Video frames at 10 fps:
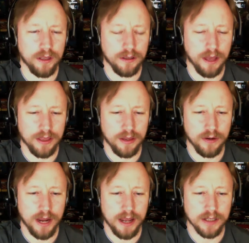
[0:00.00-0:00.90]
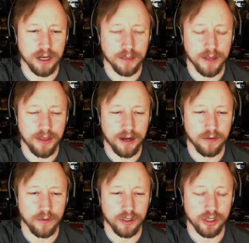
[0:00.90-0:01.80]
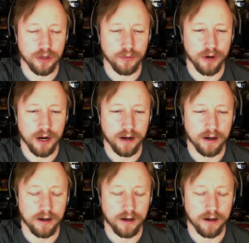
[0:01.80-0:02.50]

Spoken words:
I think you and I had talked about that on one show prior.